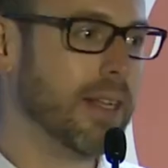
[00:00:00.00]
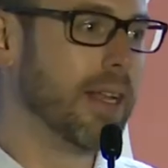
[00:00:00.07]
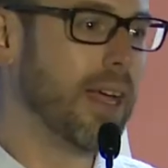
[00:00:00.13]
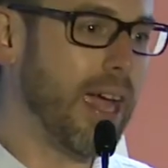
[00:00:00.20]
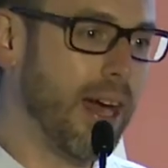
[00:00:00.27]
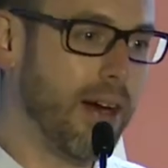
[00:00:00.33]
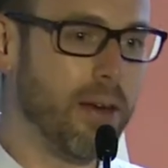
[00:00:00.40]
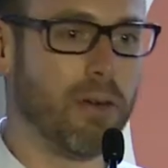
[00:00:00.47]

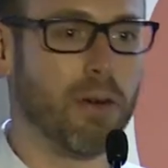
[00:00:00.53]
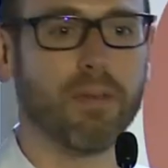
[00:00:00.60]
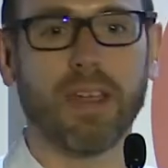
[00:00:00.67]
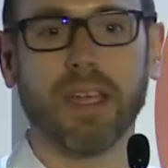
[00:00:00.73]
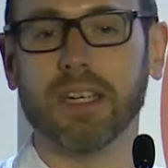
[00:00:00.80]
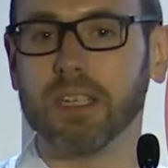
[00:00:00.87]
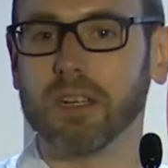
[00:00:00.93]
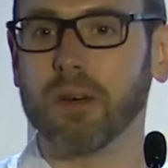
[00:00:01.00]
area of
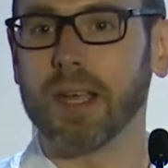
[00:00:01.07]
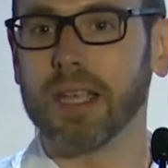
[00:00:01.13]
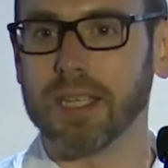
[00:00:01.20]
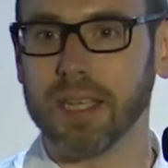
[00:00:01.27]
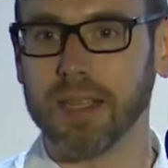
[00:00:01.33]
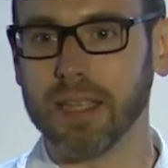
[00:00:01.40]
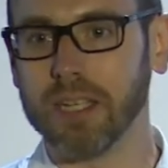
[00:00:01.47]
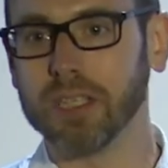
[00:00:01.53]

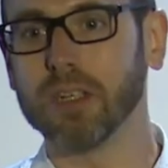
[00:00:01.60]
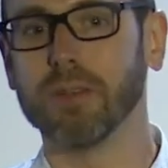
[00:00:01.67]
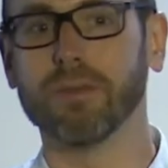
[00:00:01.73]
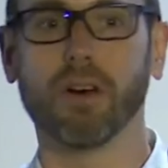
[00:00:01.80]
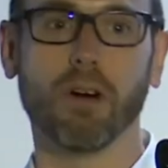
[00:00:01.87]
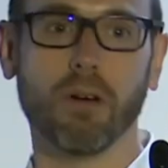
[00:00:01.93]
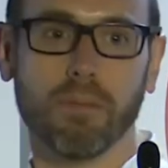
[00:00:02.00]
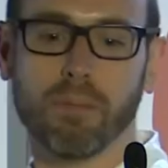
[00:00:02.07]
integrating these sort of
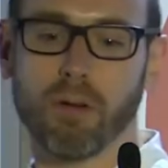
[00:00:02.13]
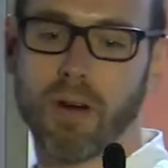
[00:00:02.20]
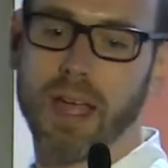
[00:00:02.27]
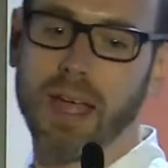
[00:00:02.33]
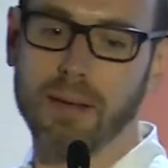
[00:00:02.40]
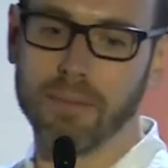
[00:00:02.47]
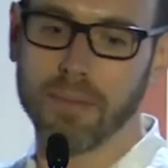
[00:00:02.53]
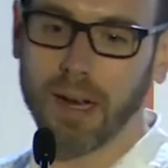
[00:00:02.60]

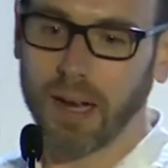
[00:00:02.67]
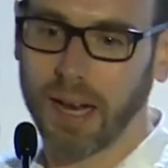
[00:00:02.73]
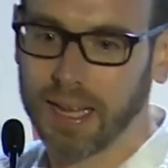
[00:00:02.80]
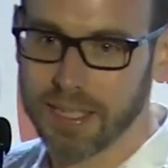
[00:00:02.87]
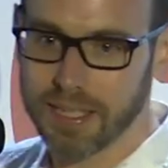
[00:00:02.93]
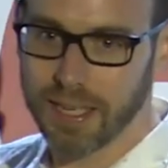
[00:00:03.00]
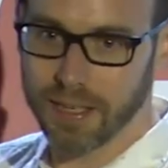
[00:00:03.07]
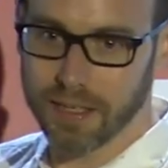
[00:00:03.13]
on-prem
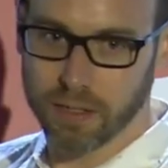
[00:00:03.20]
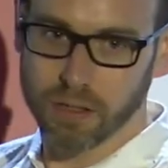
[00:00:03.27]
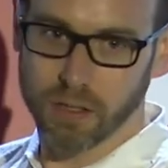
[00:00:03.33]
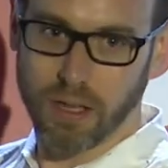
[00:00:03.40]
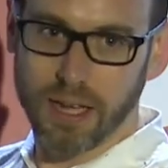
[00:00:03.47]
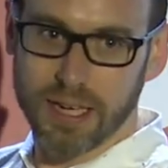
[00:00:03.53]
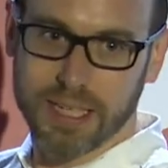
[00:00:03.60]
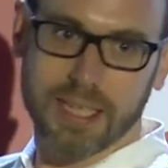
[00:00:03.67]

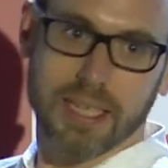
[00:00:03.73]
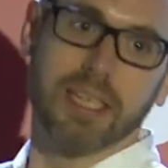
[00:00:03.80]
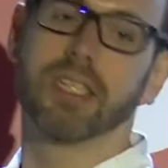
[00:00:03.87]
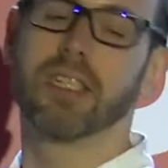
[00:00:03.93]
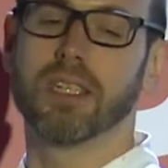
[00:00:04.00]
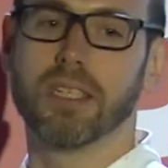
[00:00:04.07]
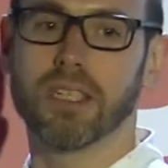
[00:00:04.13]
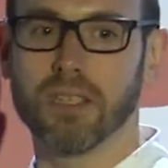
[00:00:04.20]
classical IT
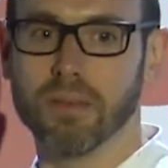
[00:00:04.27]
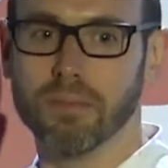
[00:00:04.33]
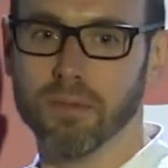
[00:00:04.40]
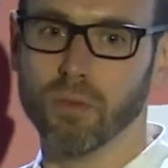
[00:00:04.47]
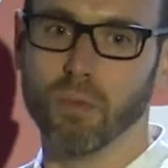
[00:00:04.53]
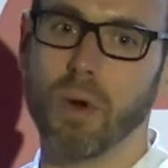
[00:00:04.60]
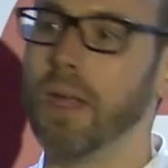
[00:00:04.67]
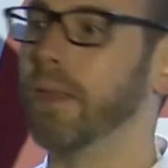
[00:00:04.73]

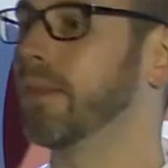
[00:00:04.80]
systems with